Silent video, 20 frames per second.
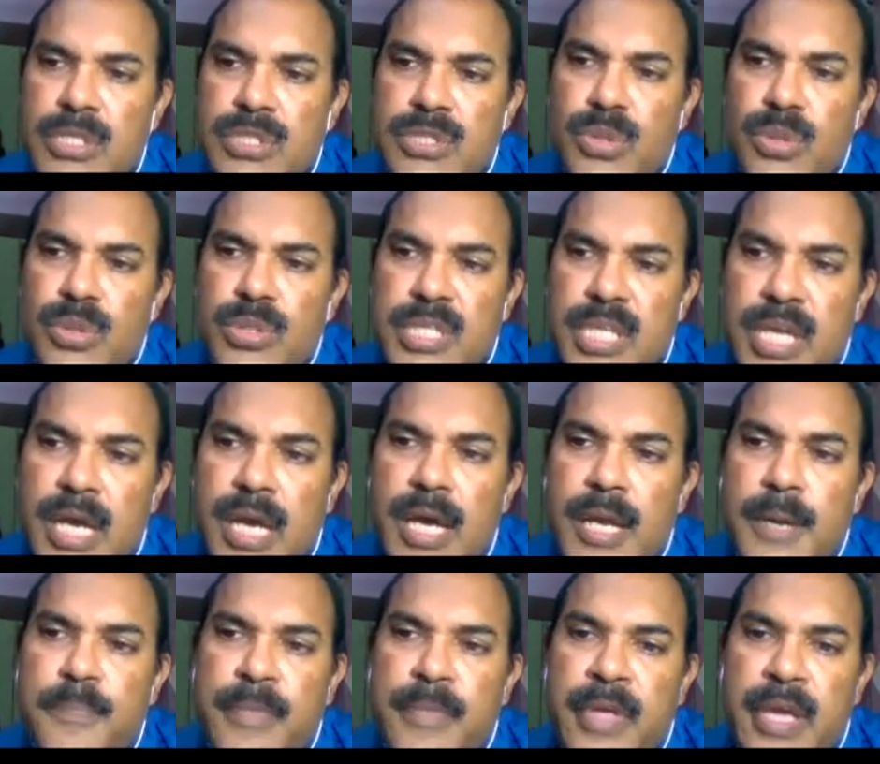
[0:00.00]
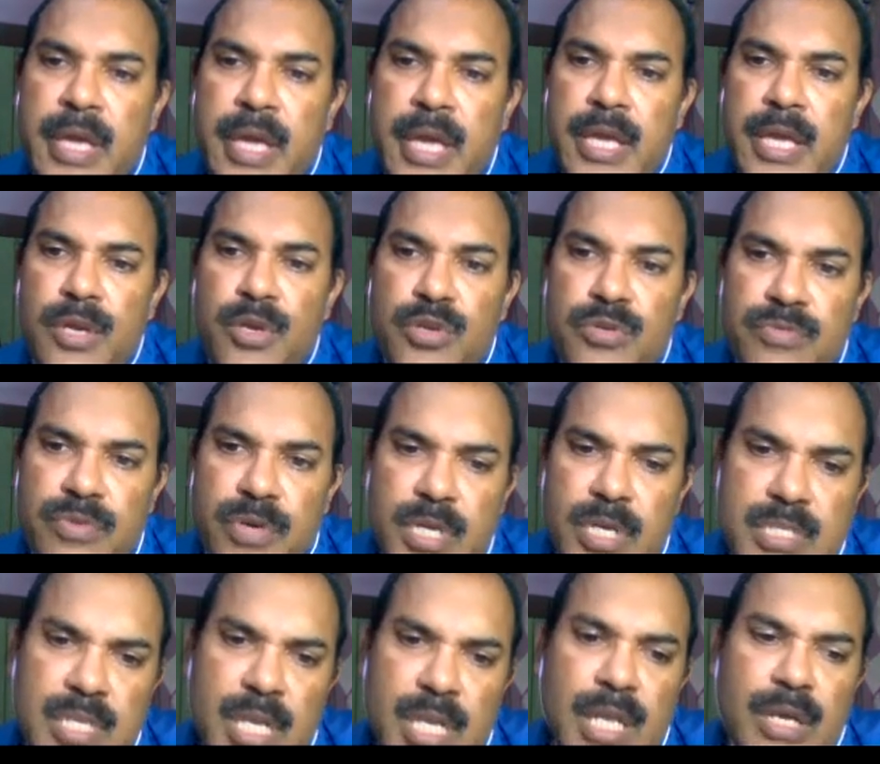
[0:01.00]
So there a
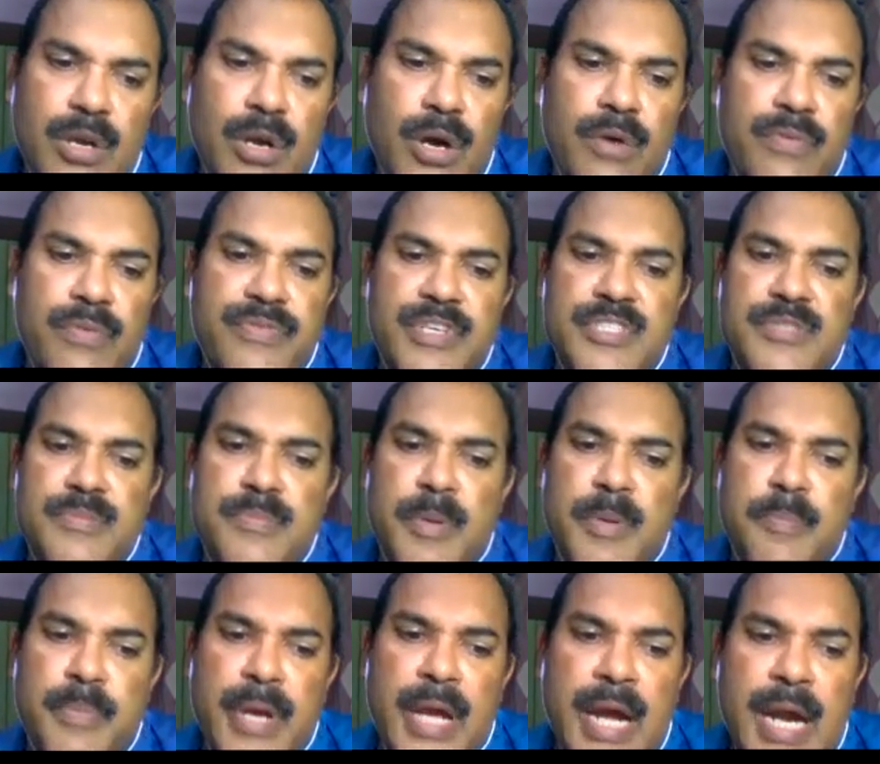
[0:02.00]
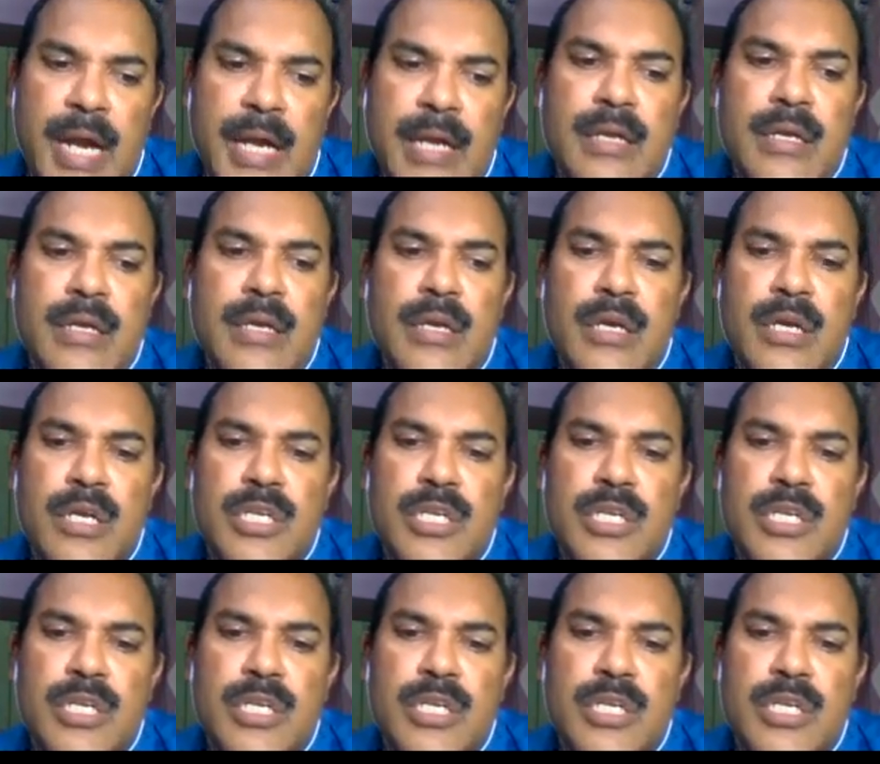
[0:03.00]
universal cuff is prepared